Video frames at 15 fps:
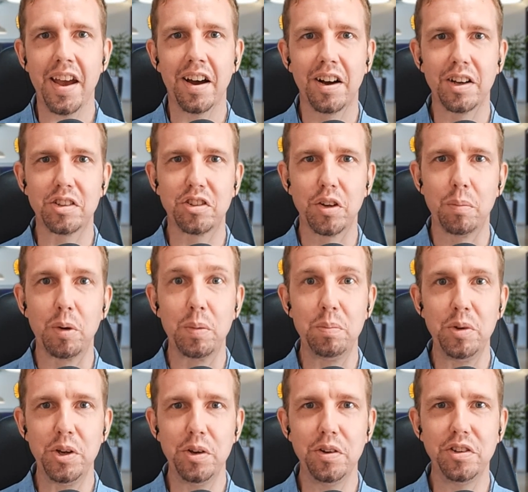are some
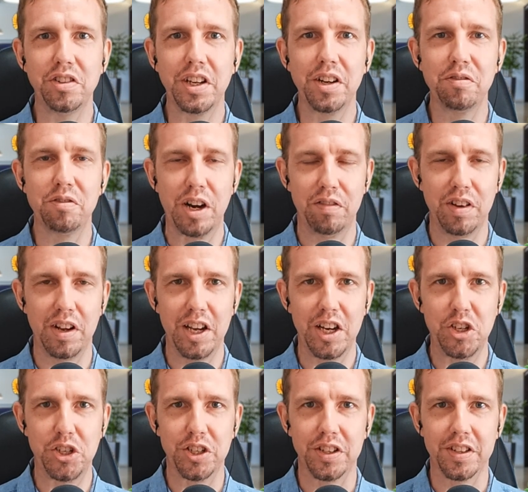amusing
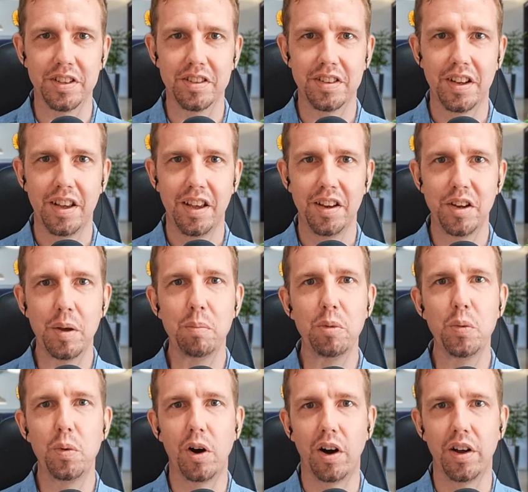revelations. Number
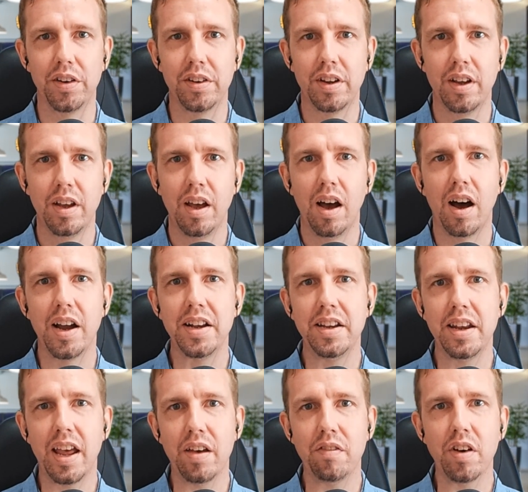one, I
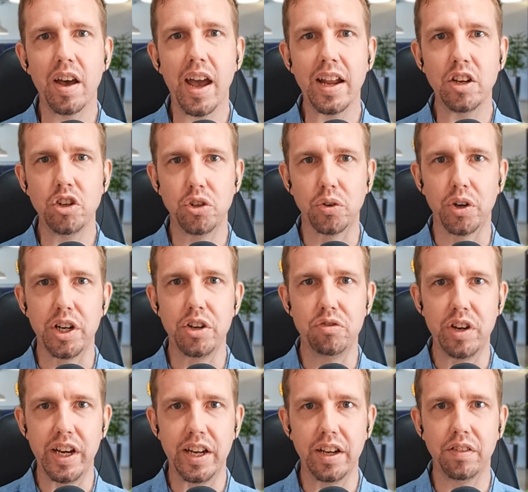never enjoyed
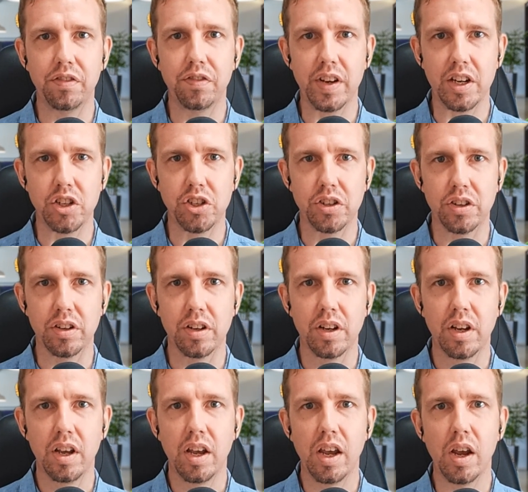reading fiction.
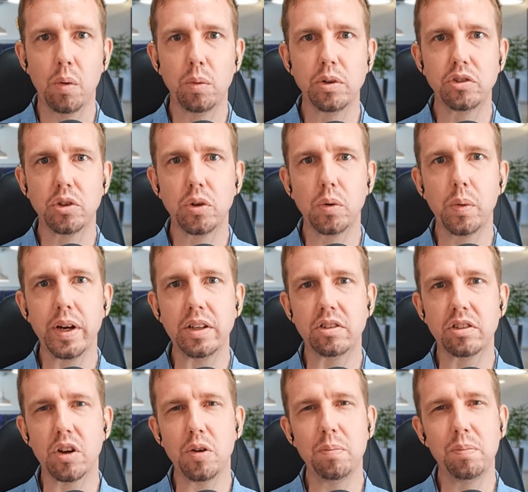It was always
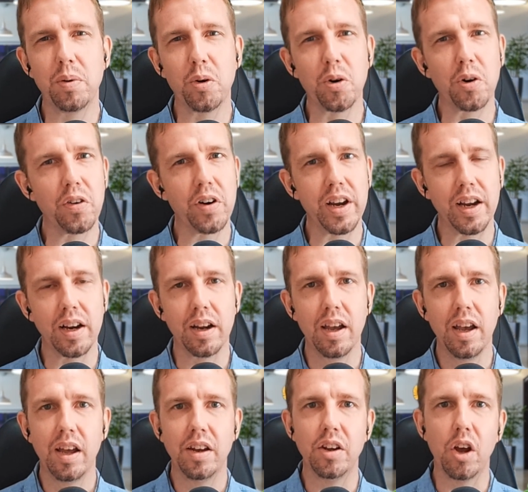so boring.
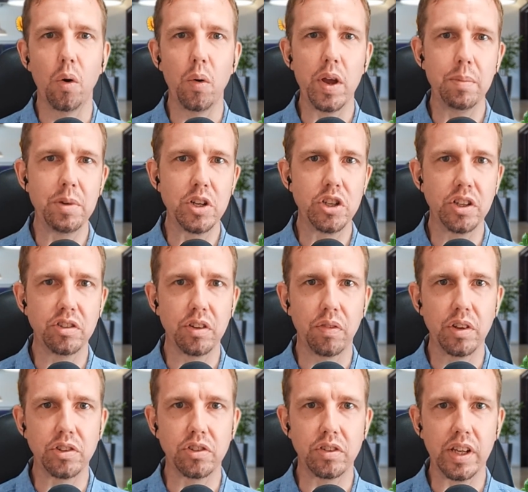No images of the
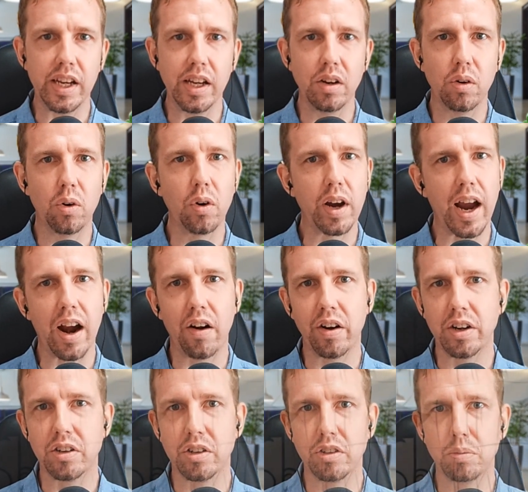scene or
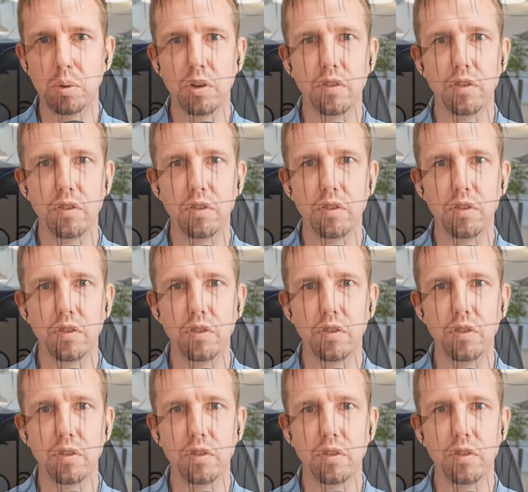characters were